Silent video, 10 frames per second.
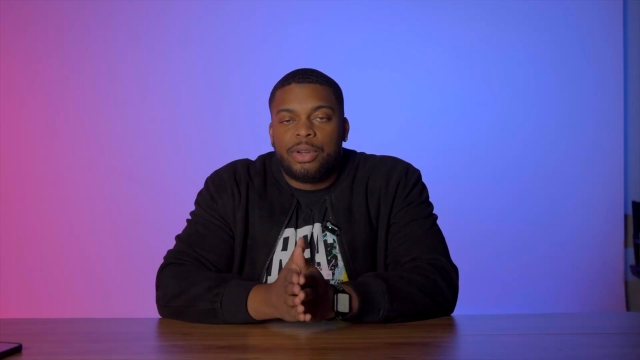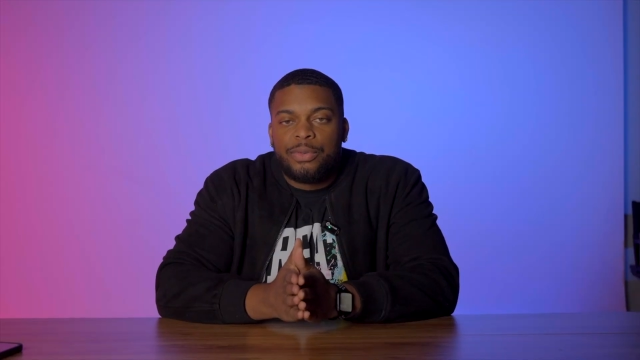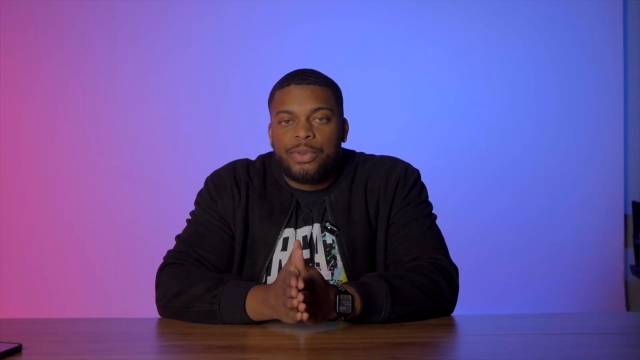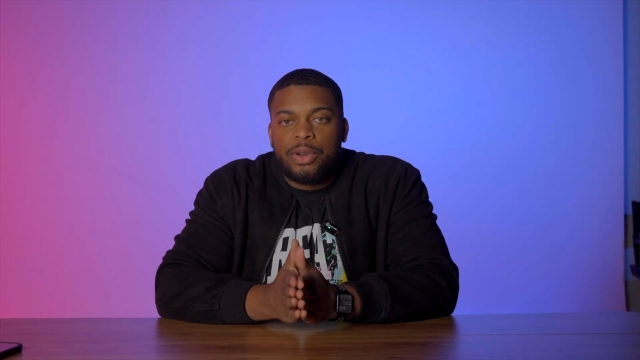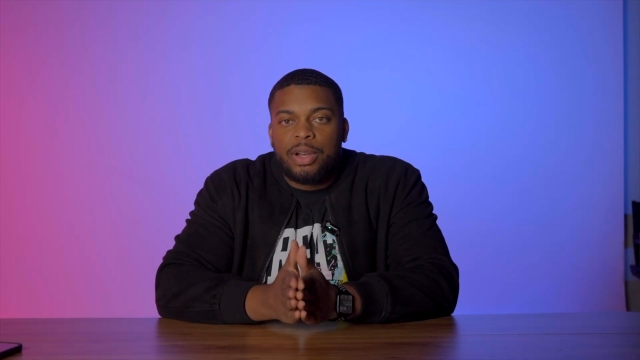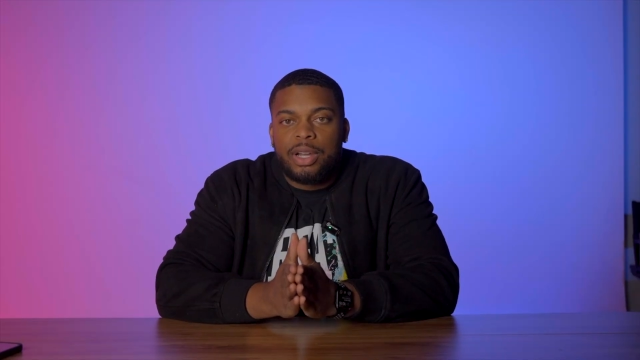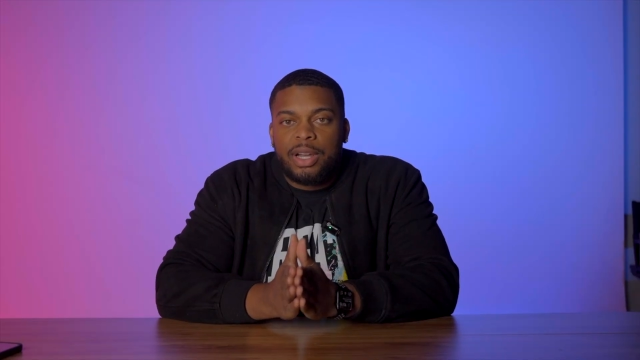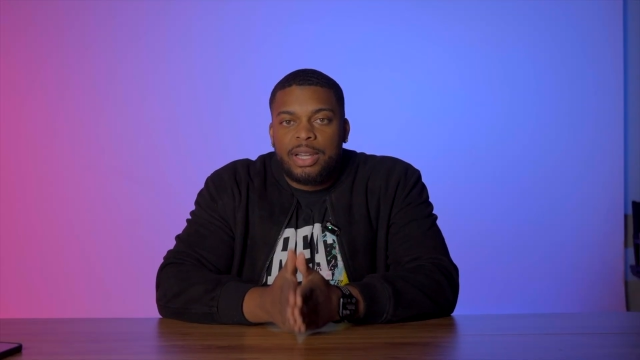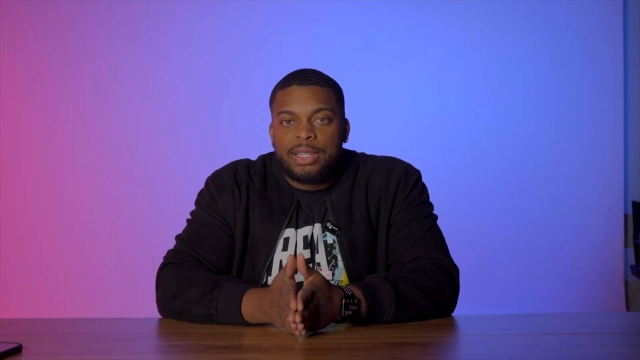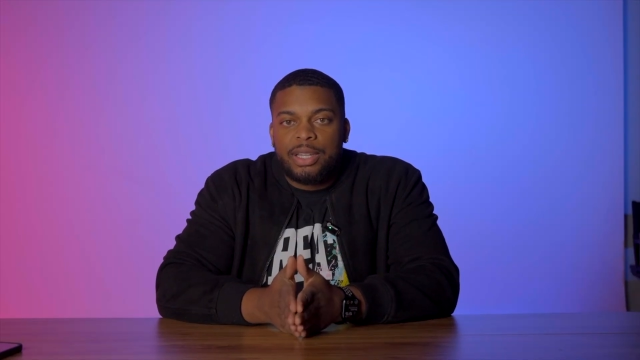if you're a
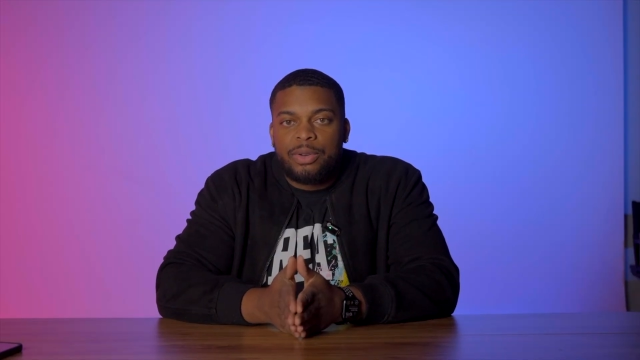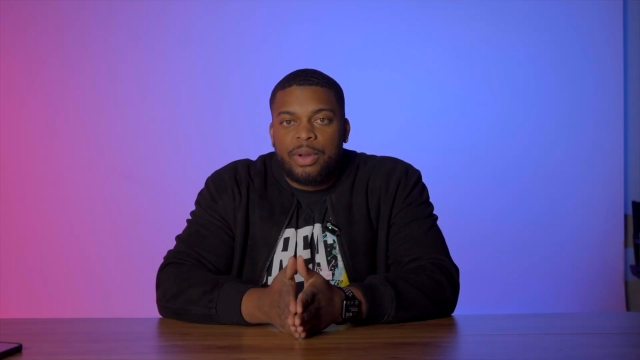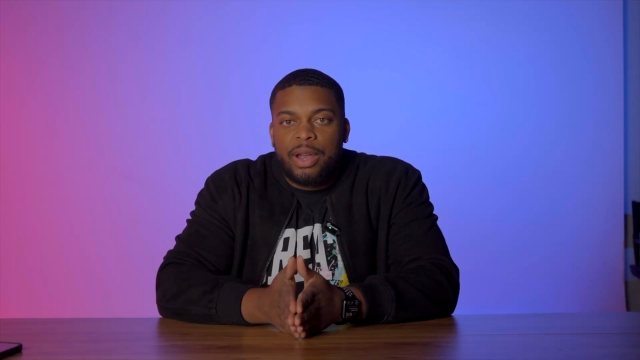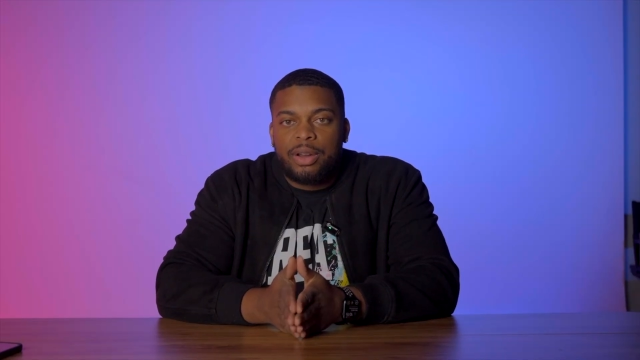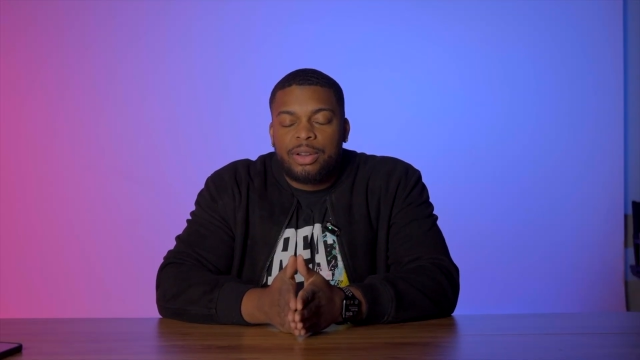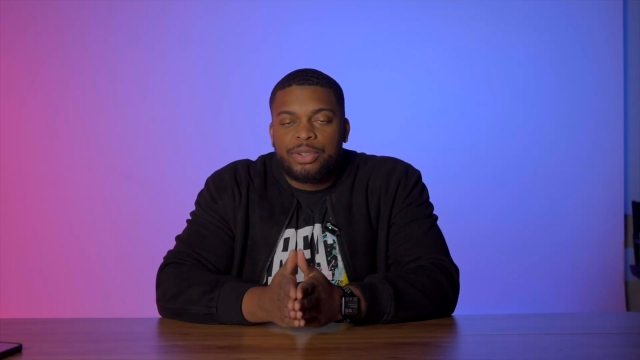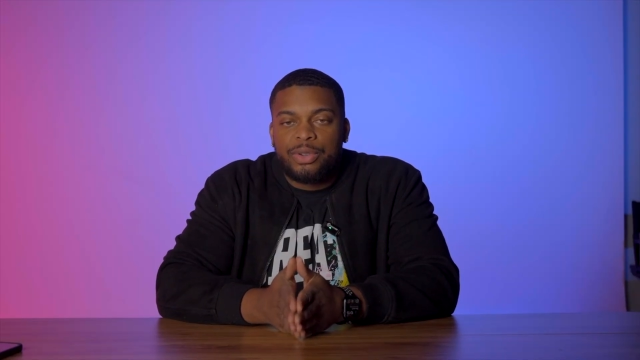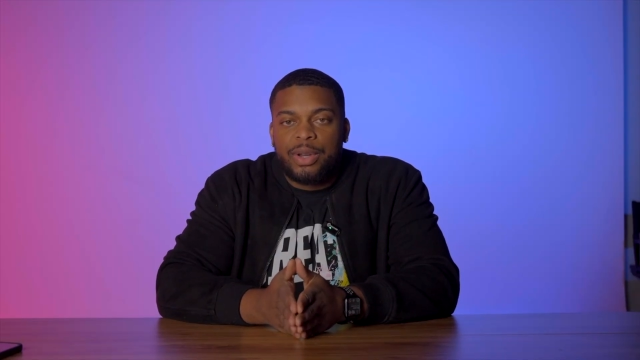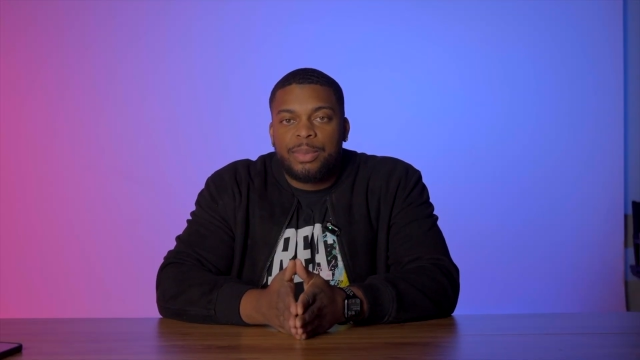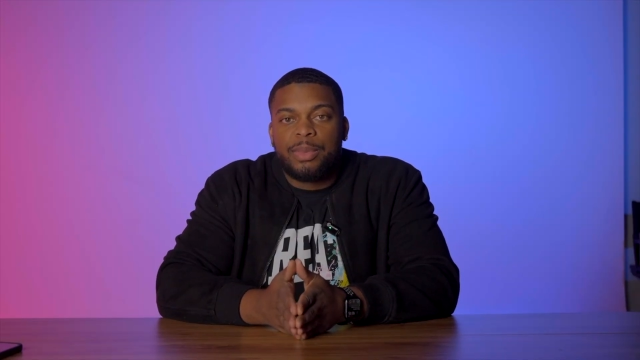content creator,
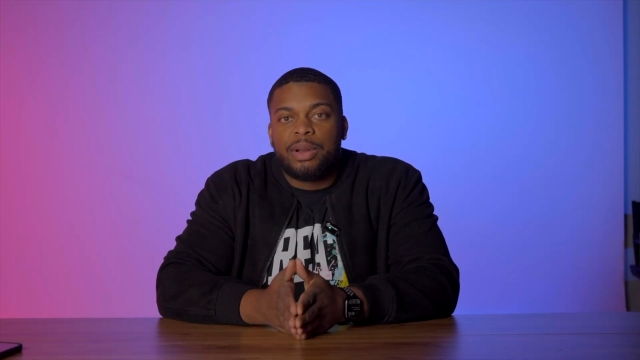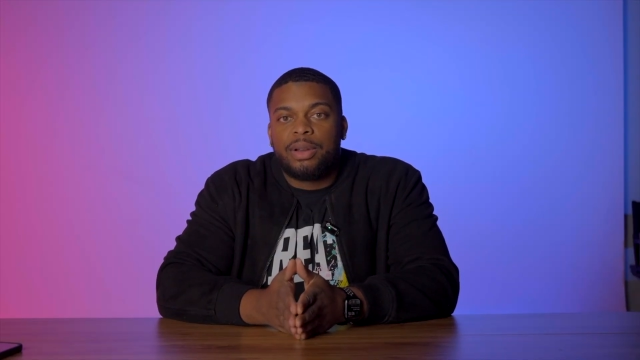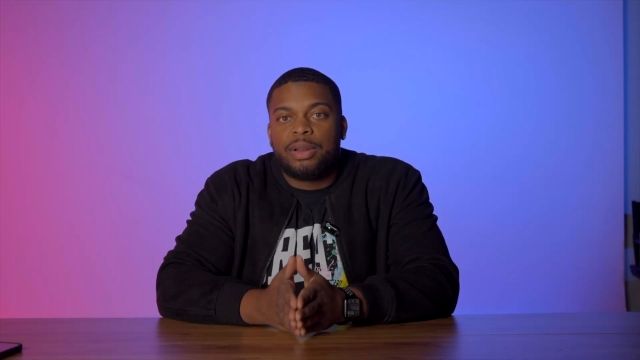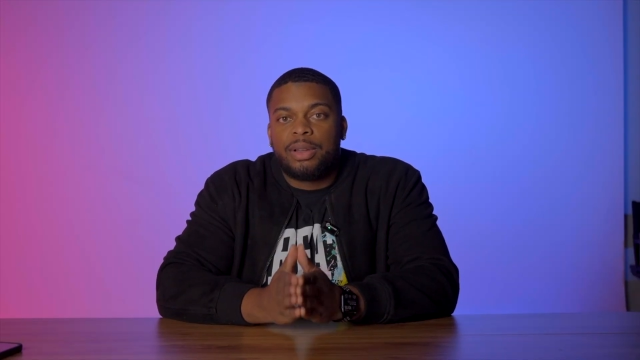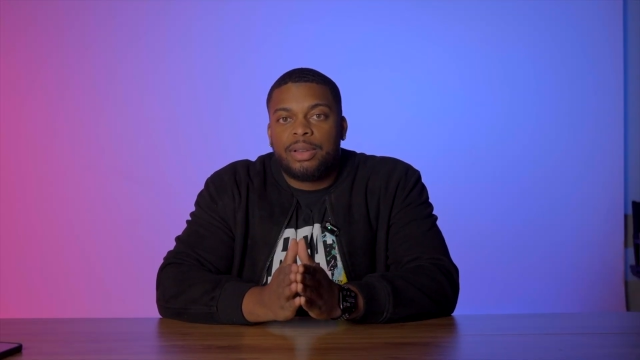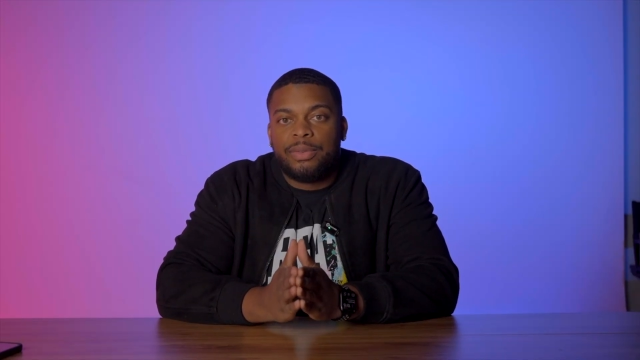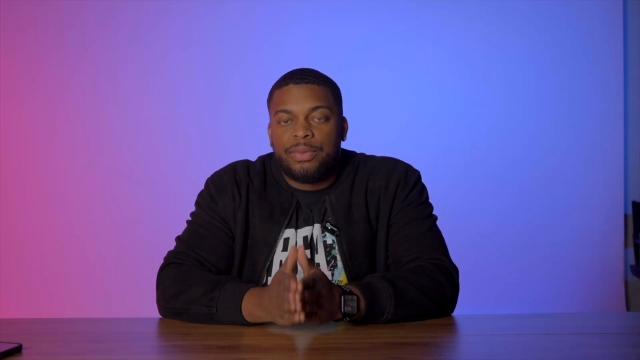streamer,